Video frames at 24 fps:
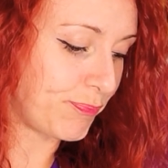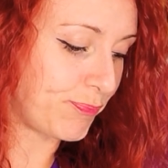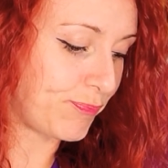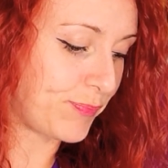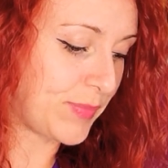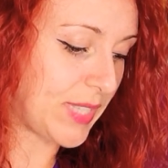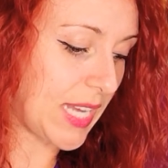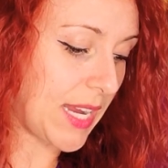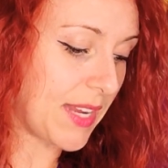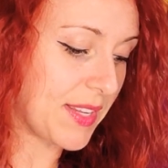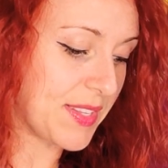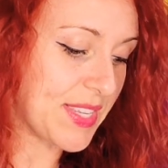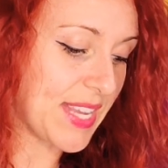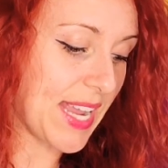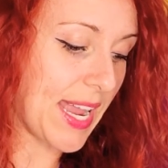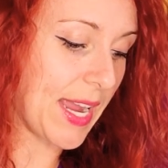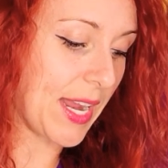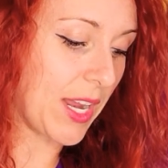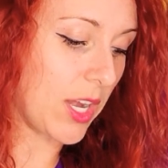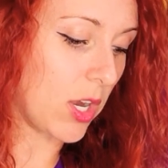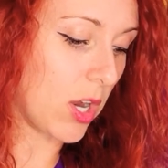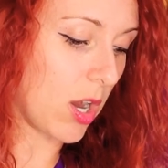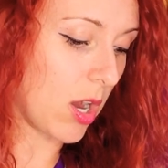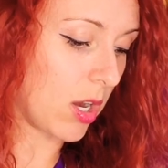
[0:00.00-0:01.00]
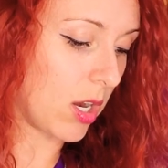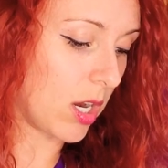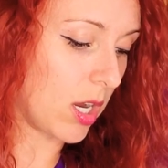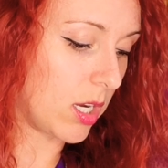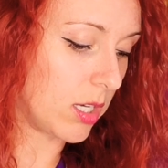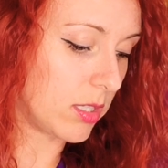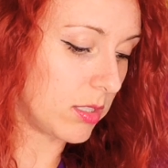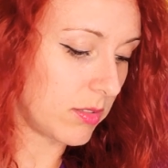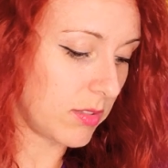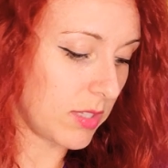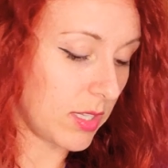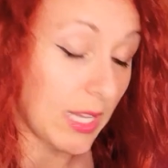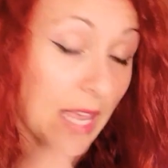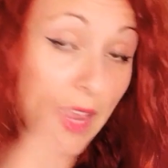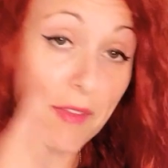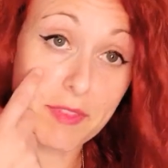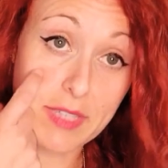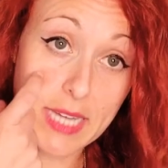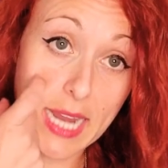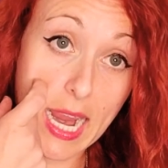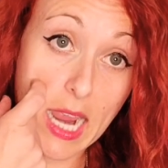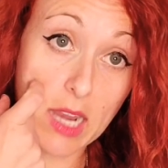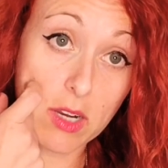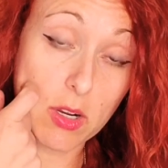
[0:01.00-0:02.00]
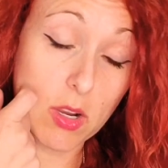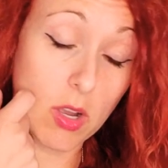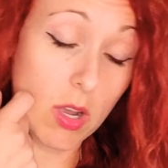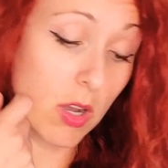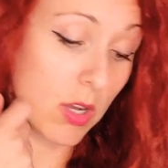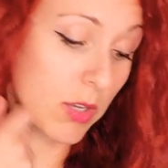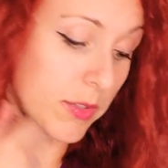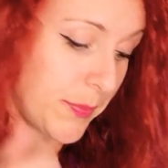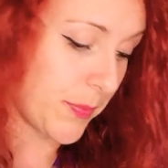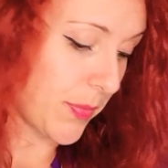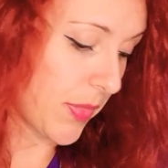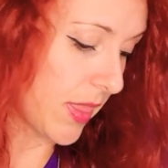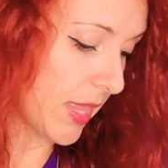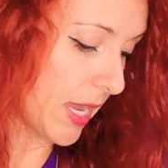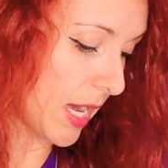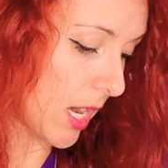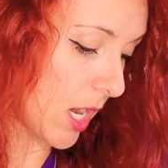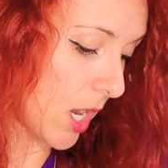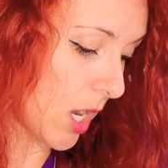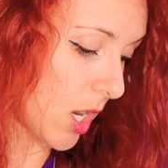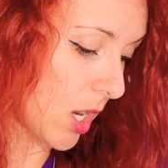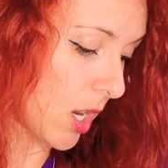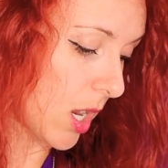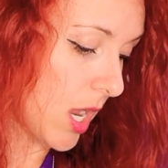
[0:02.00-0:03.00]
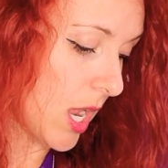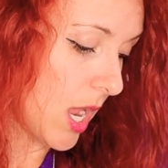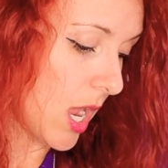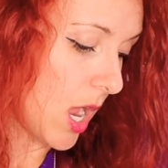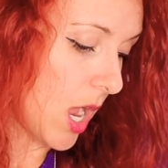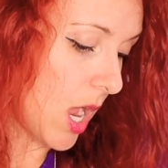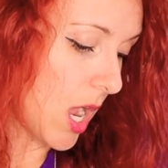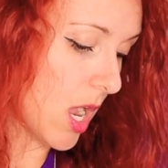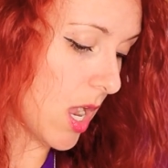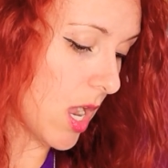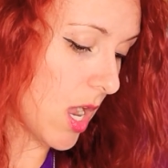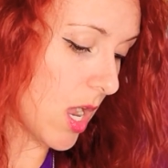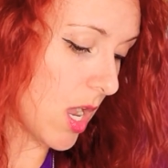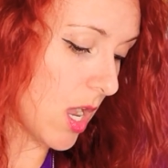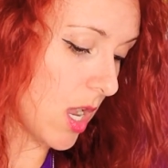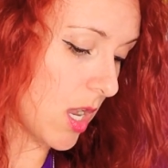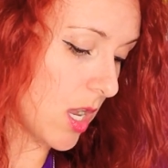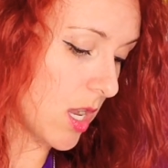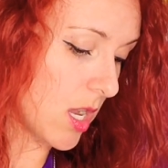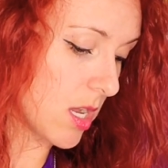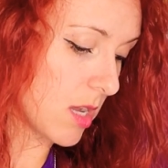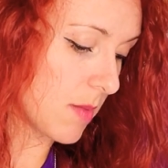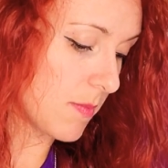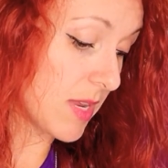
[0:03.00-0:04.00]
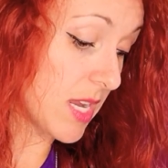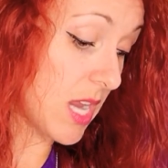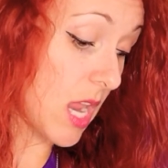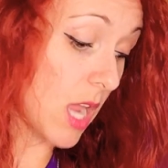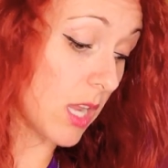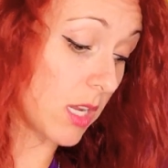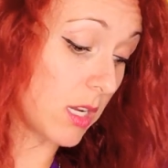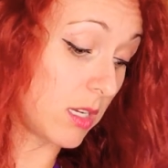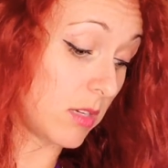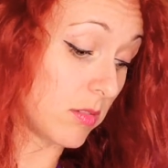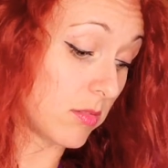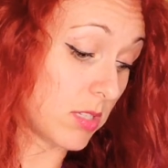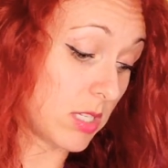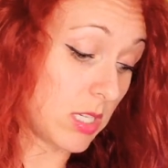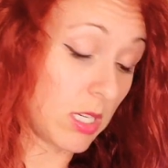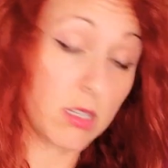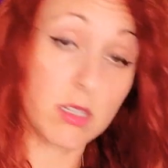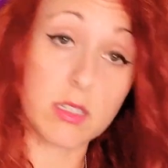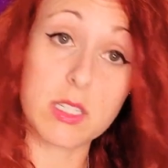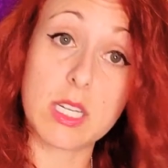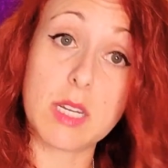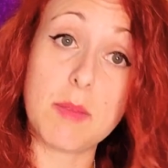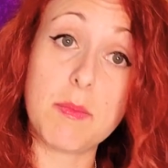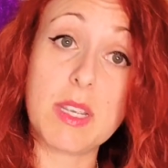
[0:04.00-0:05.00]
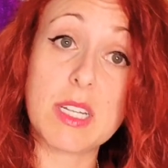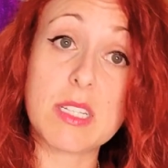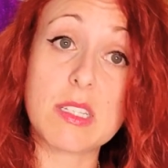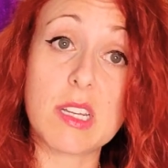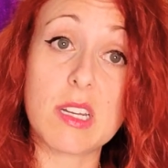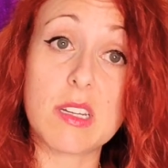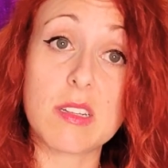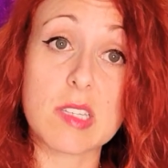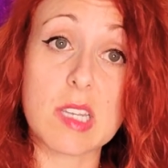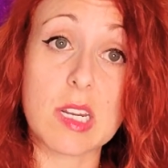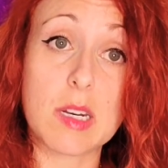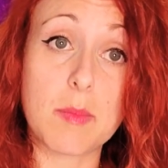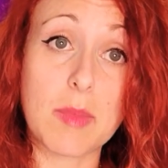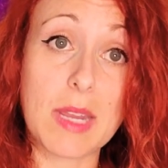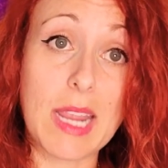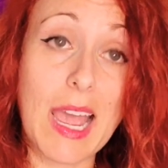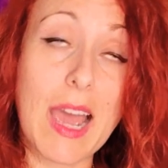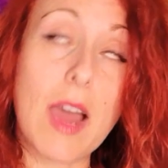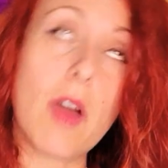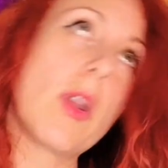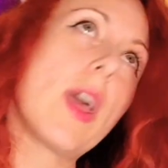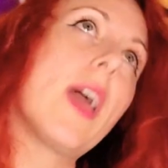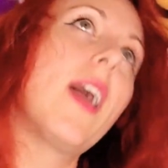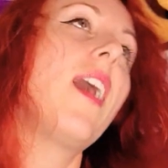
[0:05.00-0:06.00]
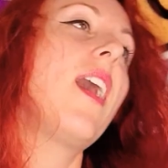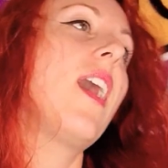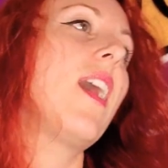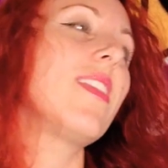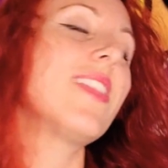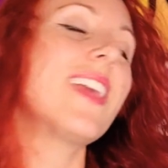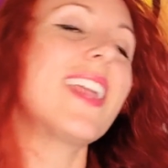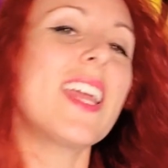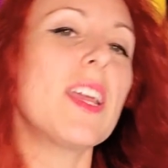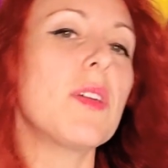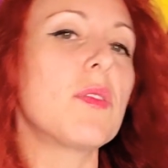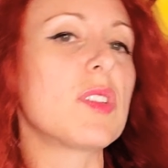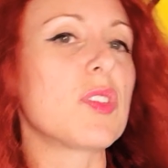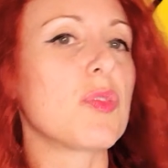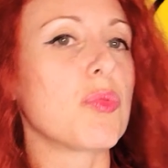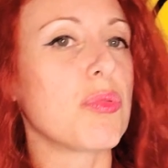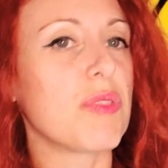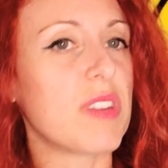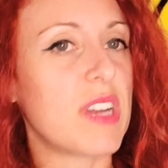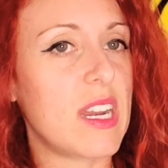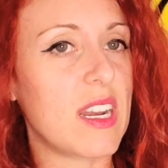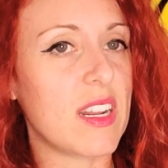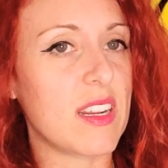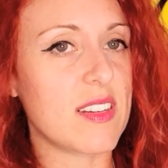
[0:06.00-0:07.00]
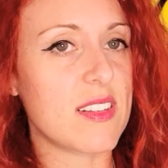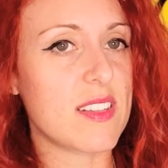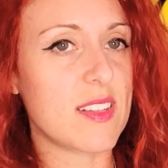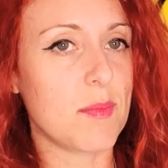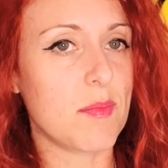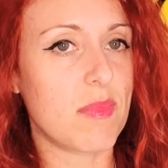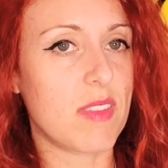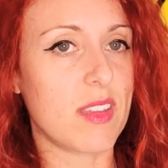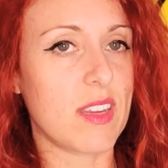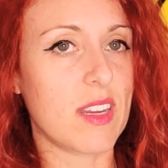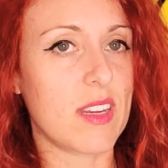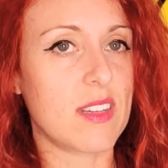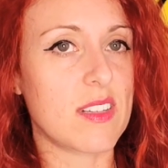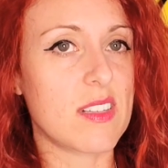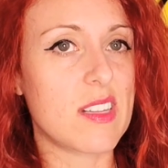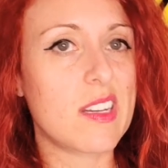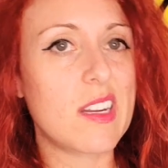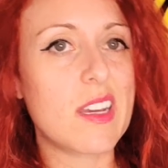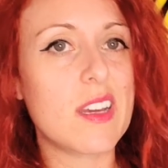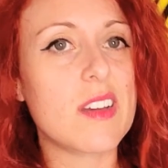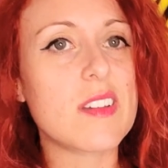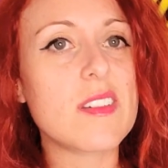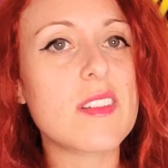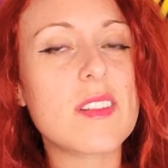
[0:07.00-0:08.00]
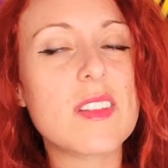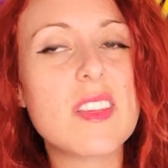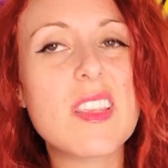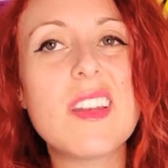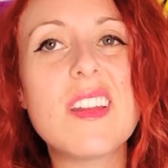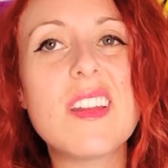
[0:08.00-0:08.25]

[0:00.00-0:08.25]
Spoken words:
saying sayonara, left tackle there. Yeah, he was telling teammates that he was going to be out. And then I was reading some things, you know